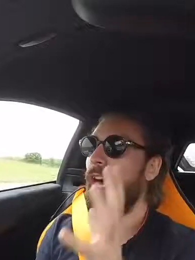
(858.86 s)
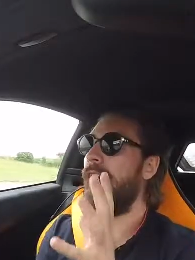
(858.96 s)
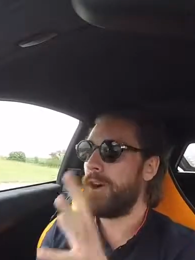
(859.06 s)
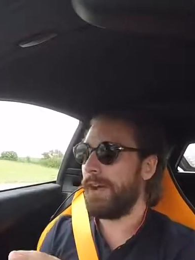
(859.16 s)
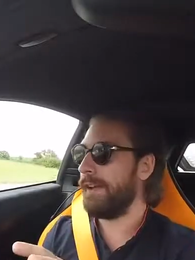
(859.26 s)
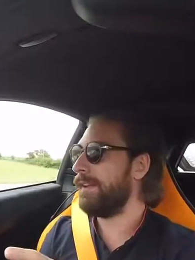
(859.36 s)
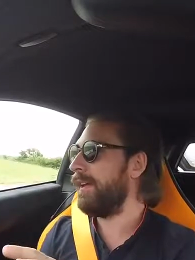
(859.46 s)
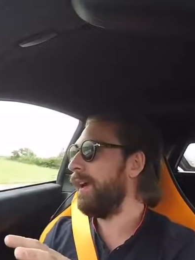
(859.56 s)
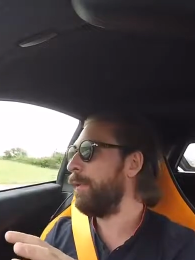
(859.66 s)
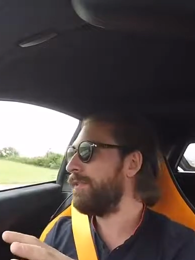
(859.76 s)
the car in.
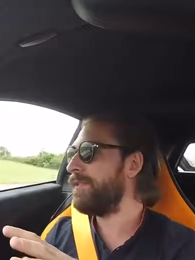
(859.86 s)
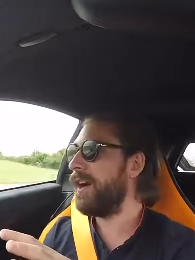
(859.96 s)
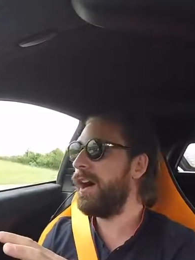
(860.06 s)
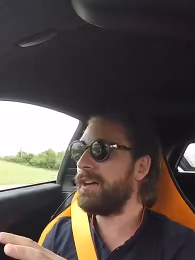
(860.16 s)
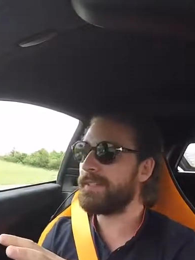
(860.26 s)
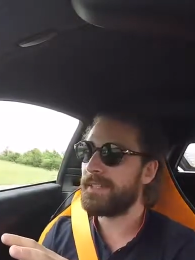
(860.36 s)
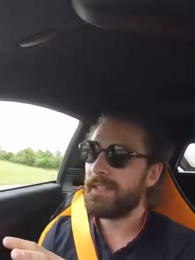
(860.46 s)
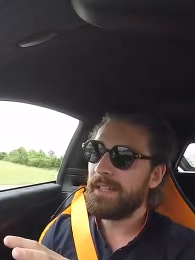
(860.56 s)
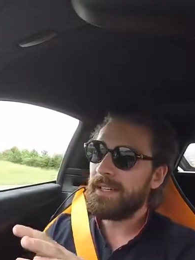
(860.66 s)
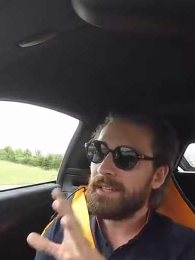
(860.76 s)
We've got
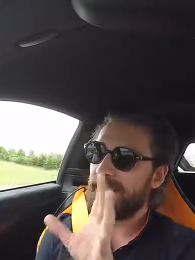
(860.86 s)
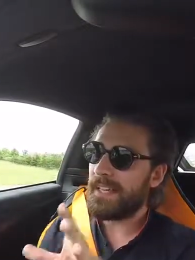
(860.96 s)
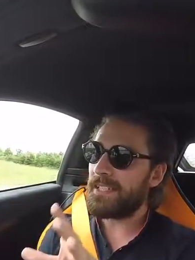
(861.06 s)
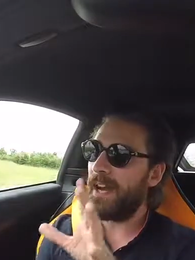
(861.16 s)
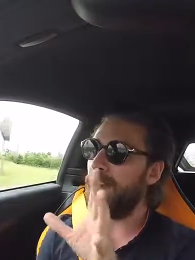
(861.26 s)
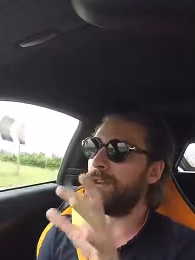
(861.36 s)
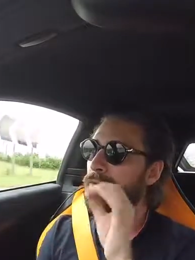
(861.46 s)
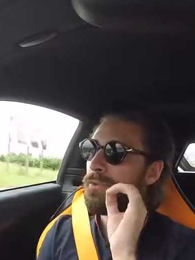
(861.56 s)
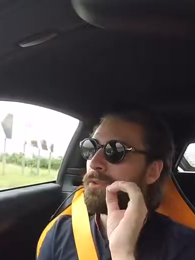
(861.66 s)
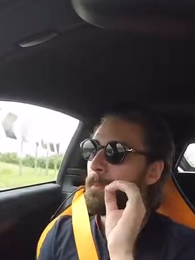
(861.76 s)

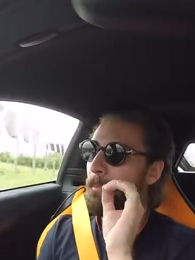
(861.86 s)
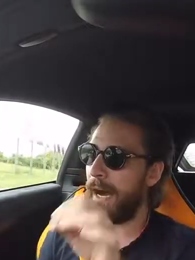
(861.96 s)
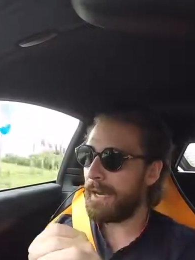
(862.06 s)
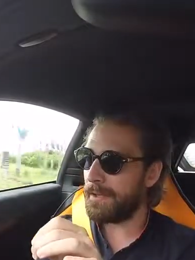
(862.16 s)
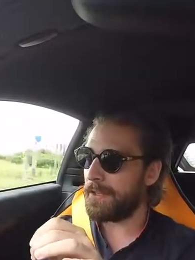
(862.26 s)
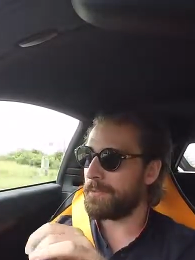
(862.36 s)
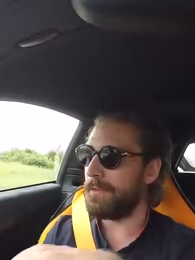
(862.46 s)
600 miles